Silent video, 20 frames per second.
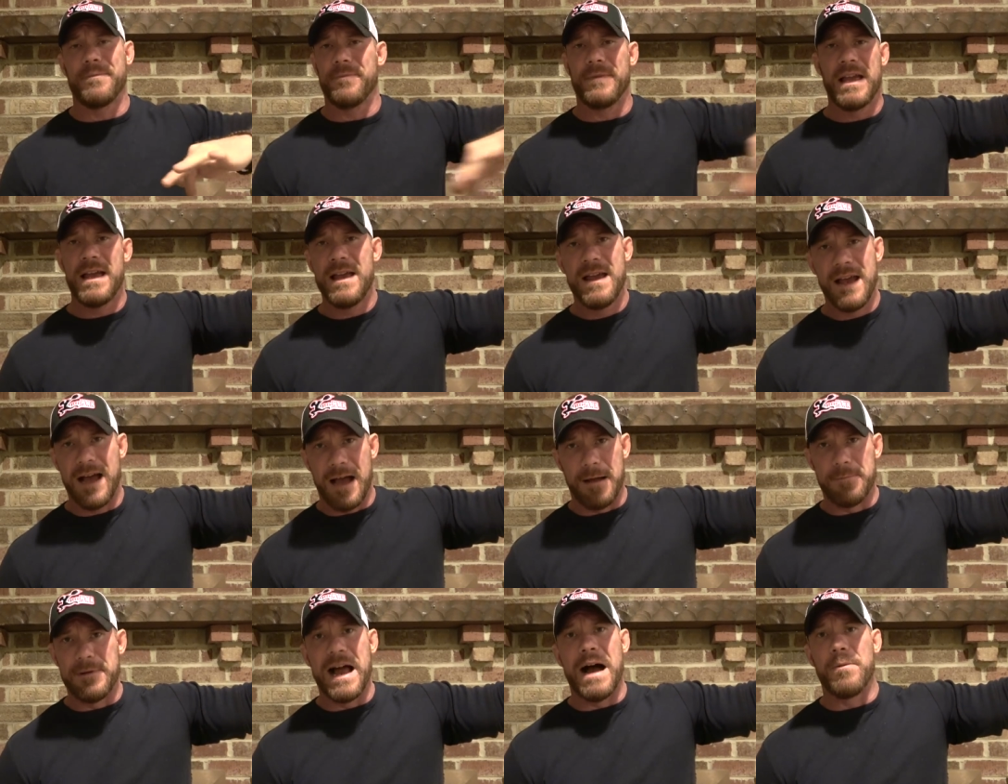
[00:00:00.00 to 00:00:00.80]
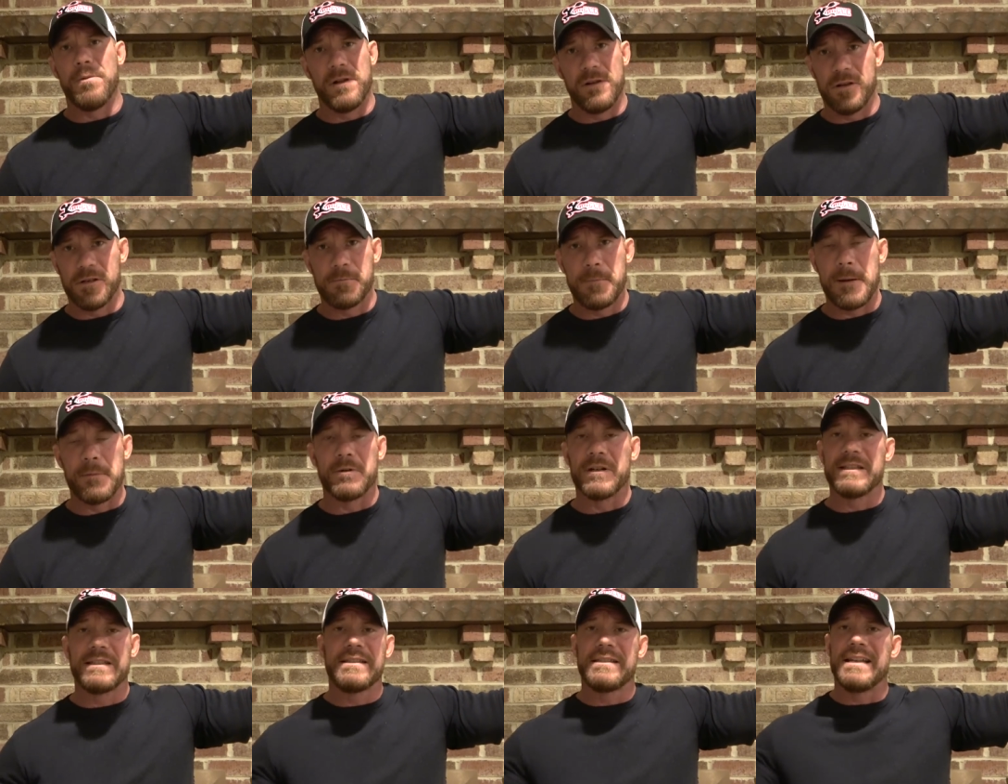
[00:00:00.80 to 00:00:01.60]
I'm I'm not one of those
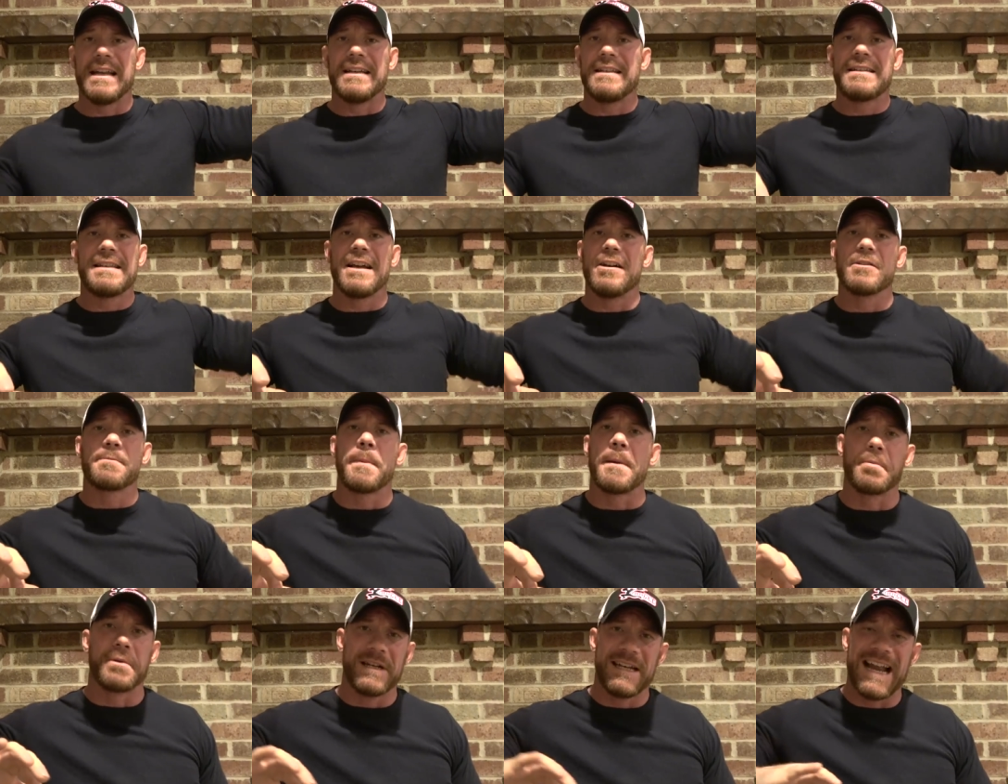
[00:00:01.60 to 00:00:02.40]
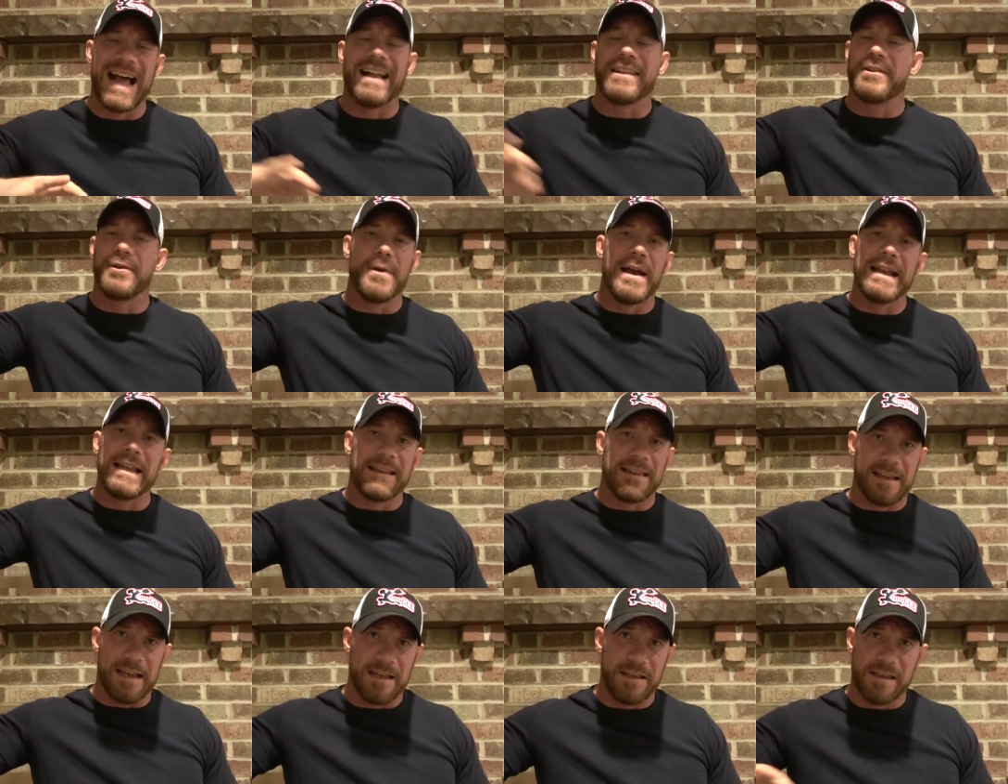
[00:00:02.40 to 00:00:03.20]
people that, that tells people to not do anything.